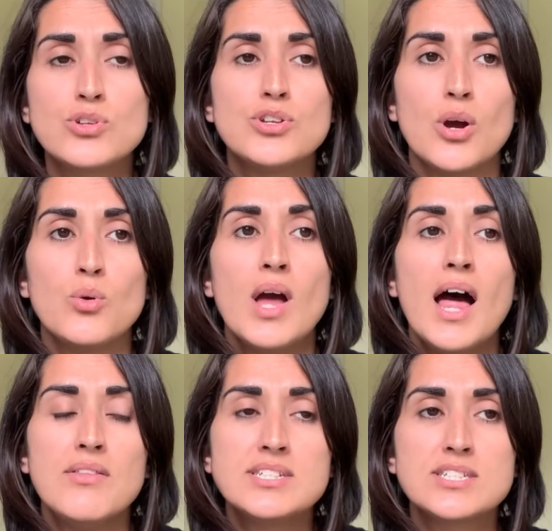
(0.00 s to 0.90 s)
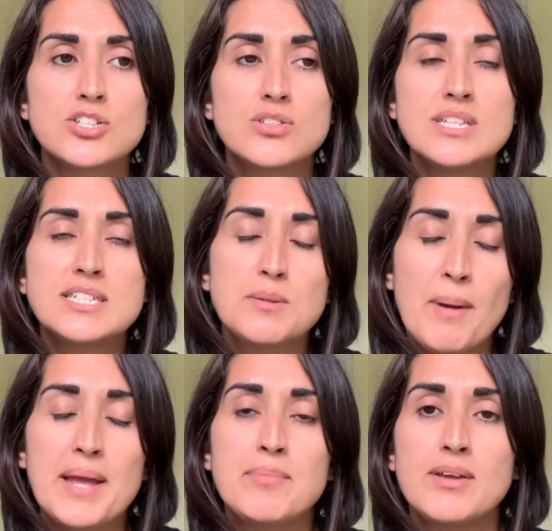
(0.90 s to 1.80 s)
You know, this is a
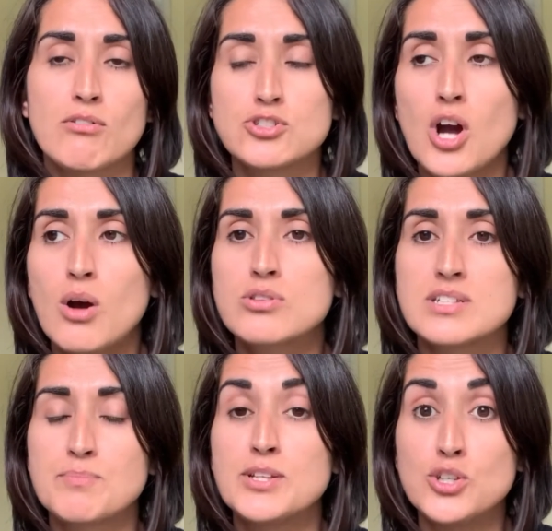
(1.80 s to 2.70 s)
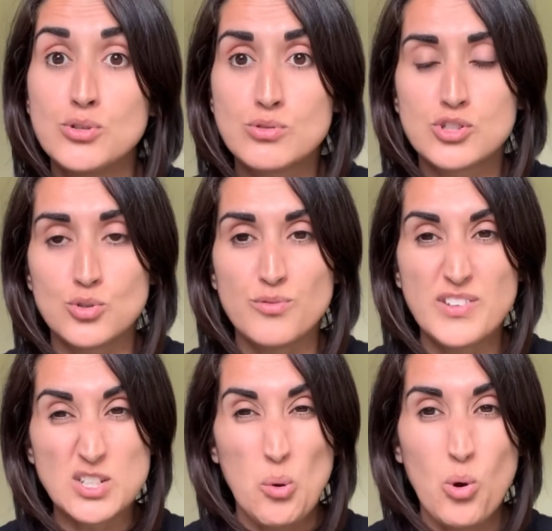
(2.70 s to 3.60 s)
baby or a child that's been used to
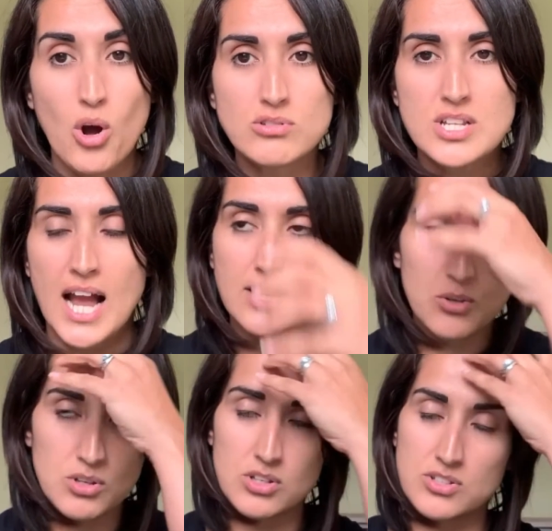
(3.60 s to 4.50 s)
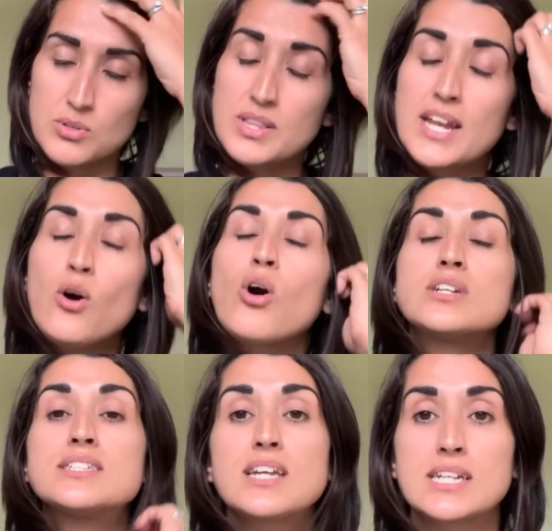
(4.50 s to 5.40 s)
physical contact. So they're not
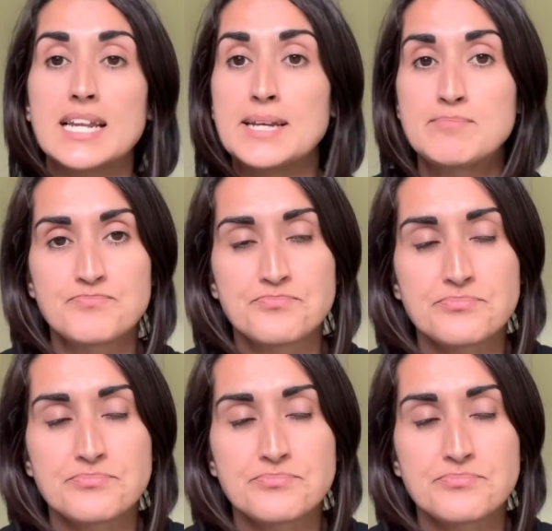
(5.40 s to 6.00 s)
going to suddenly